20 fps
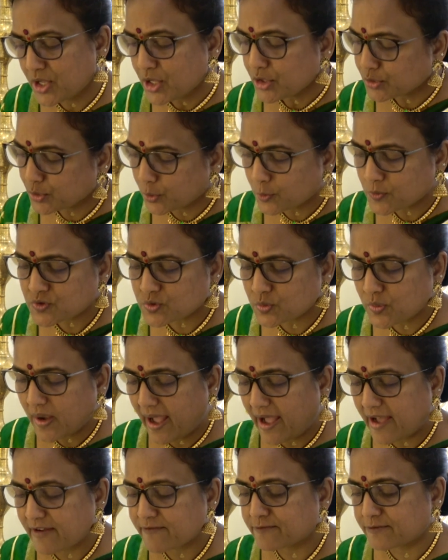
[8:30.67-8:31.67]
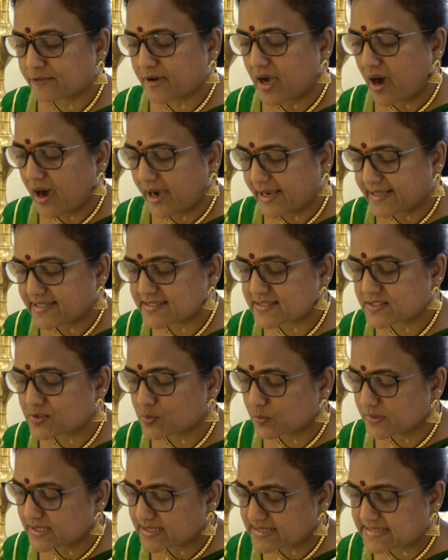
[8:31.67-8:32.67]
Those who have eyes
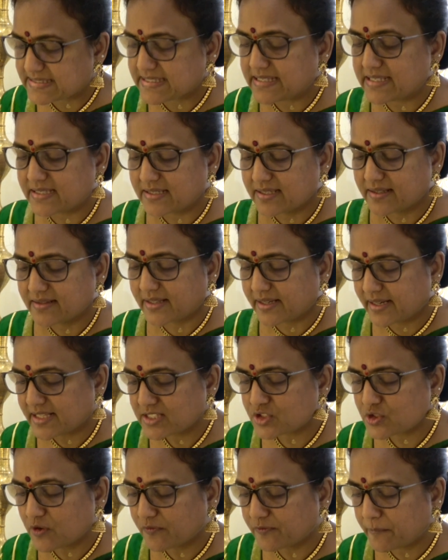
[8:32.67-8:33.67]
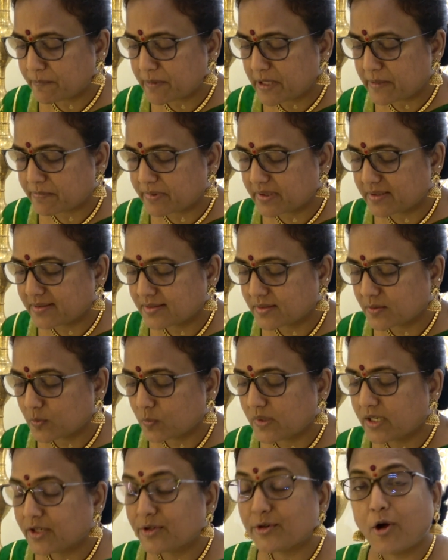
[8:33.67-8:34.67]
will see. The rest of the people
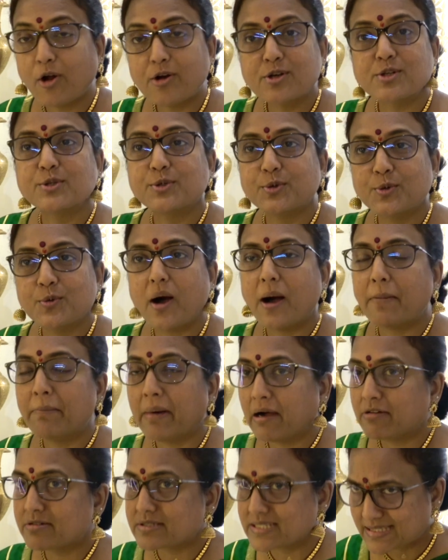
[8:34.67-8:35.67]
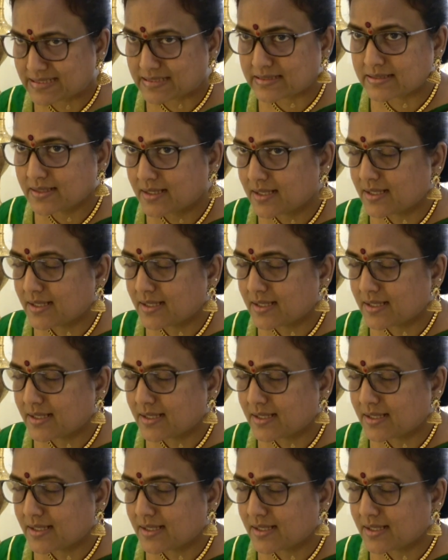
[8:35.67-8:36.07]
will not know about it.